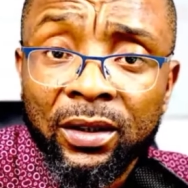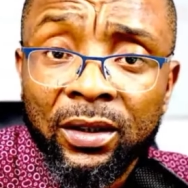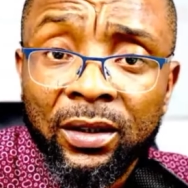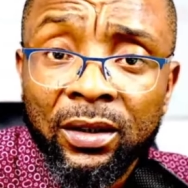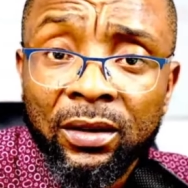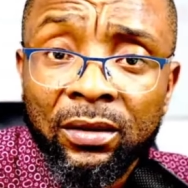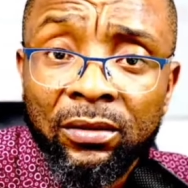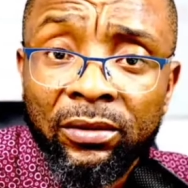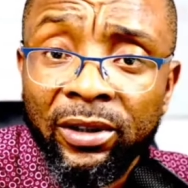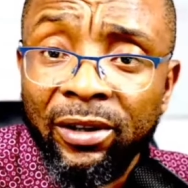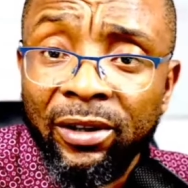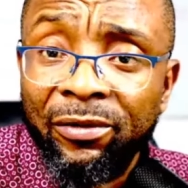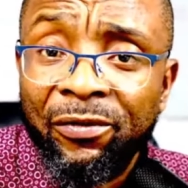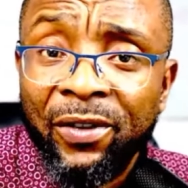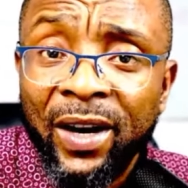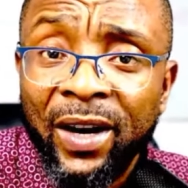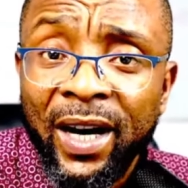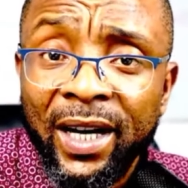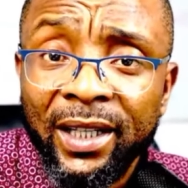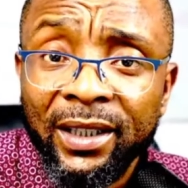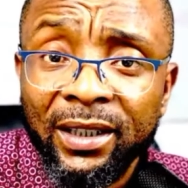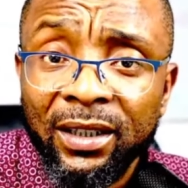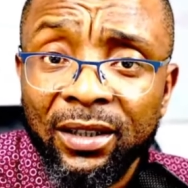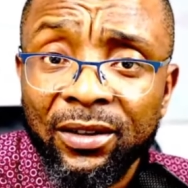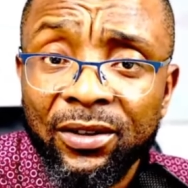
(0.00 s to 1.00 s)
refine
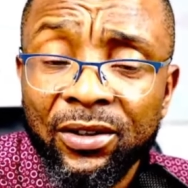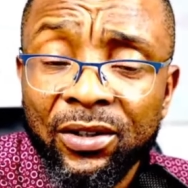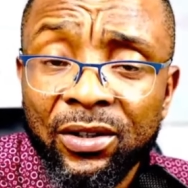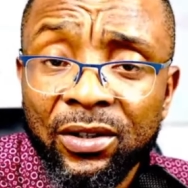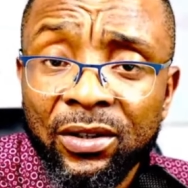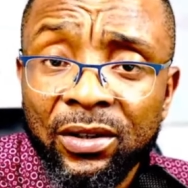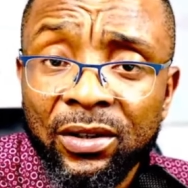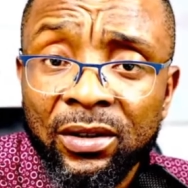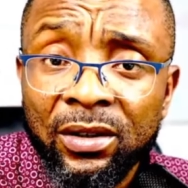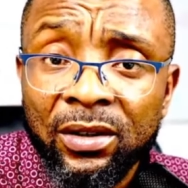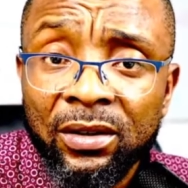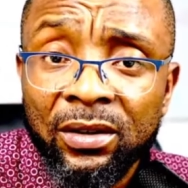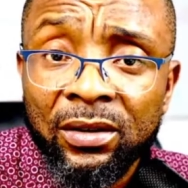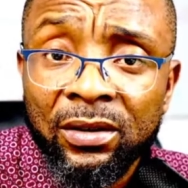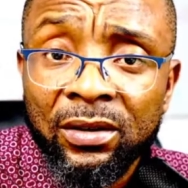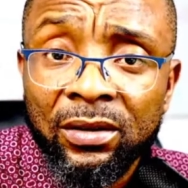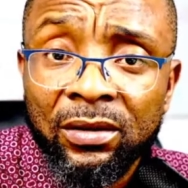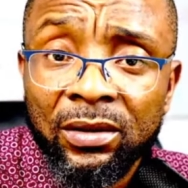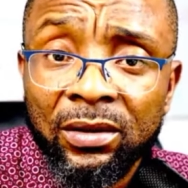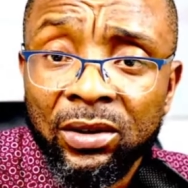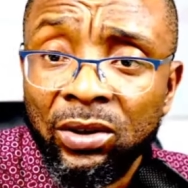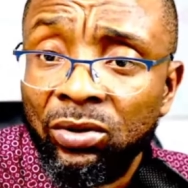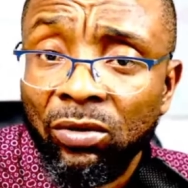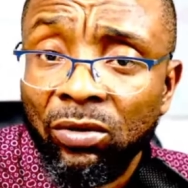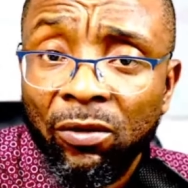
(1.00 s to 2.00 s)
it
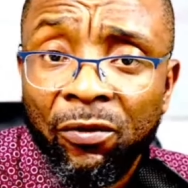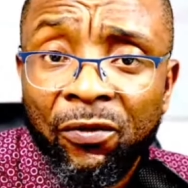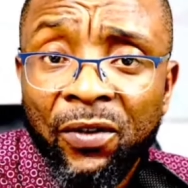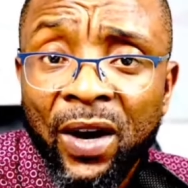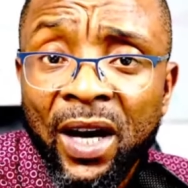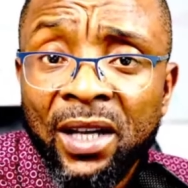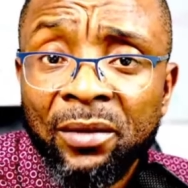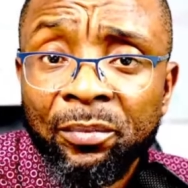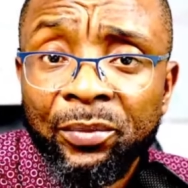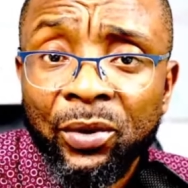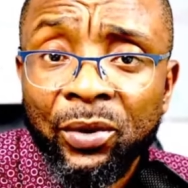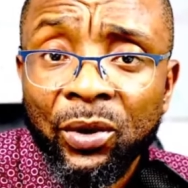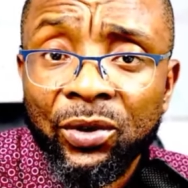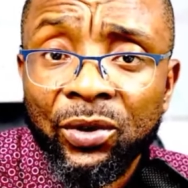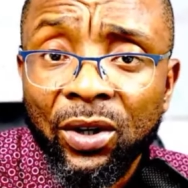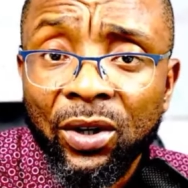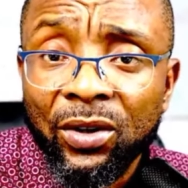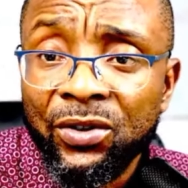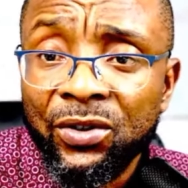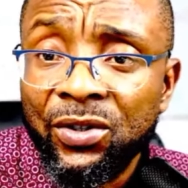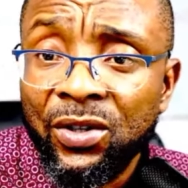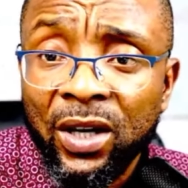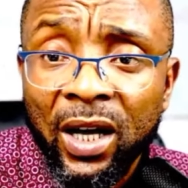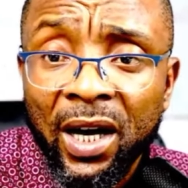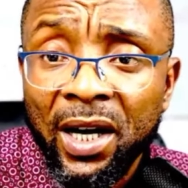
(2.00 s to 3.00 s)
into fine products
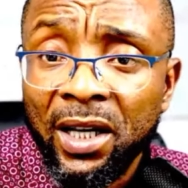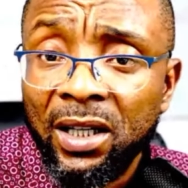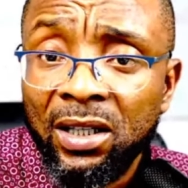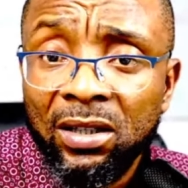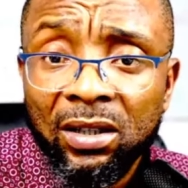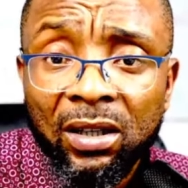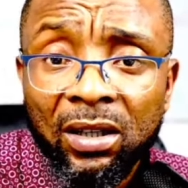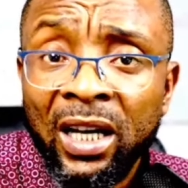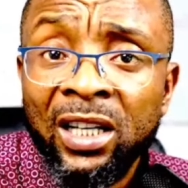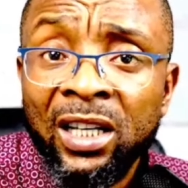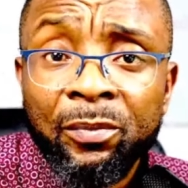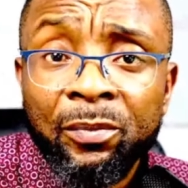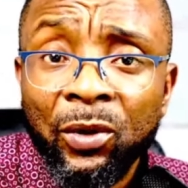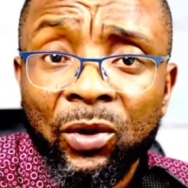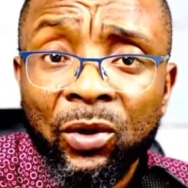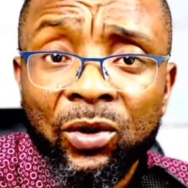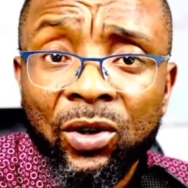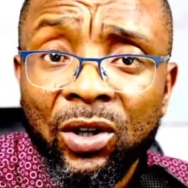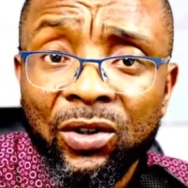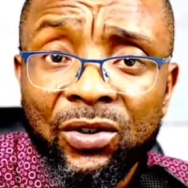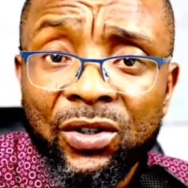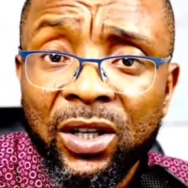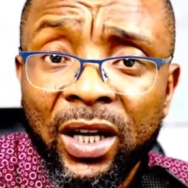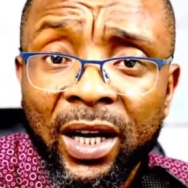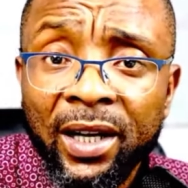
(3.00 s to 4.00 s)
like end products
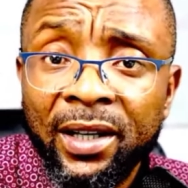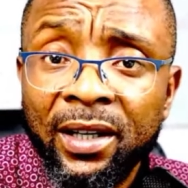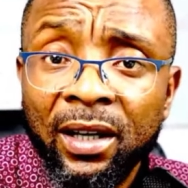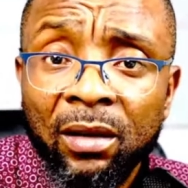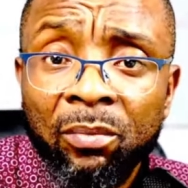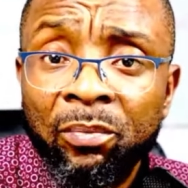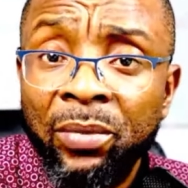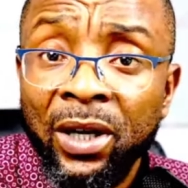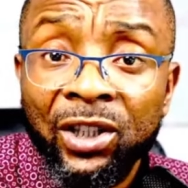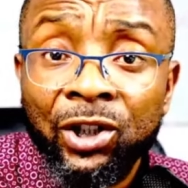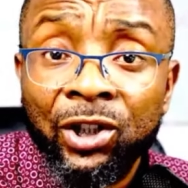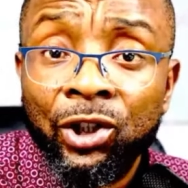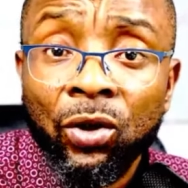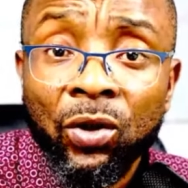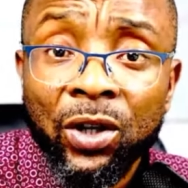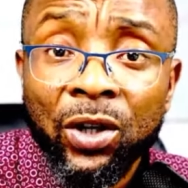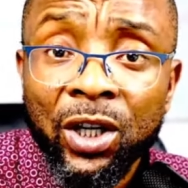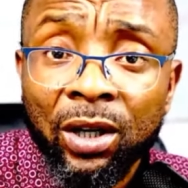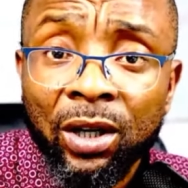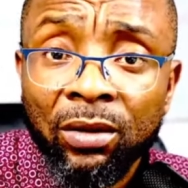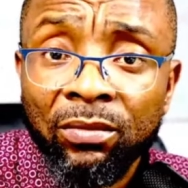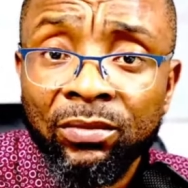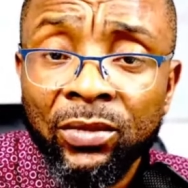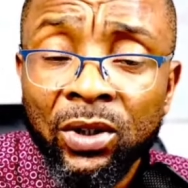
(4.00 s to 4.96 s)
like petroleum,